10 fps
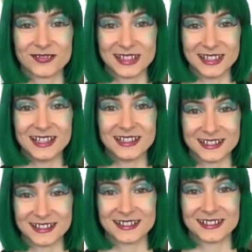Yes.
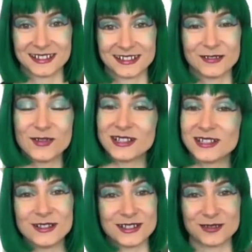What
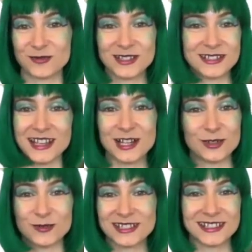else? What
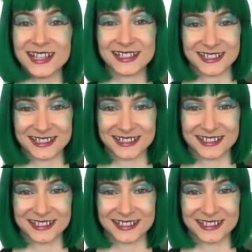now? What next?